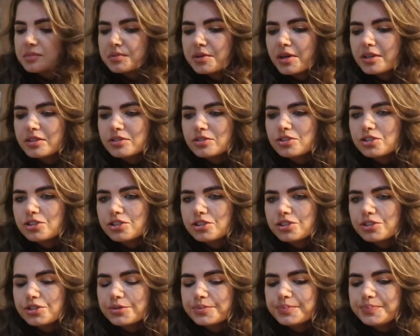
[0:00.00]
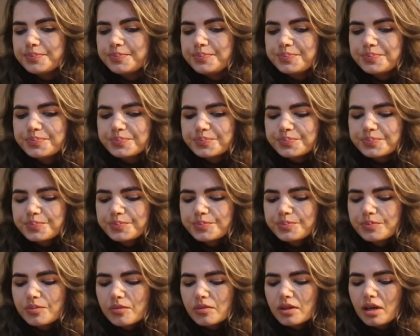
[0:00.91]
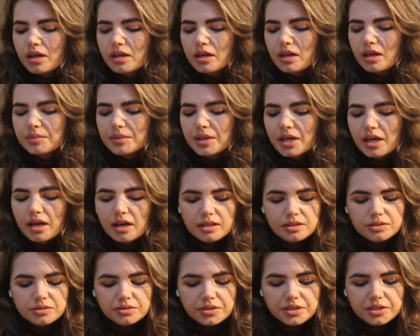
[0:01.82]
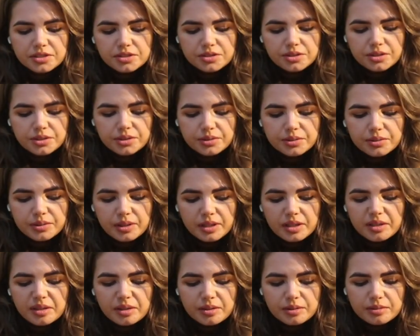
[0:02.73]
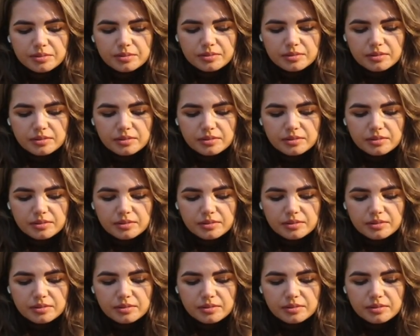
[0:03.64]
brunch. I'm not hungry, so I don't know.